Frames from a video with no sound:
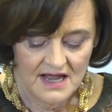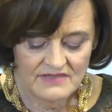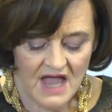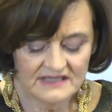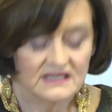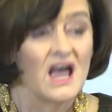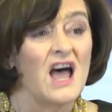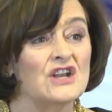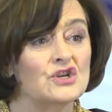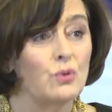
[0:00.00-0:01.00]
That's
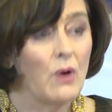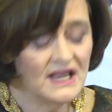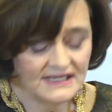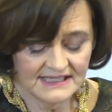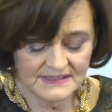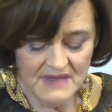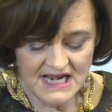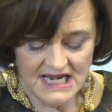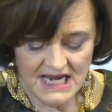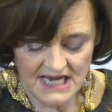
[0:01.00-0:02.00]
twice as
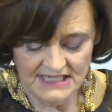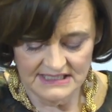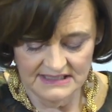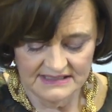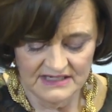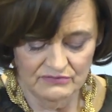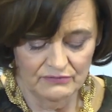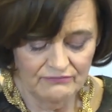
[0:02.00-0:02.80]
many cases as were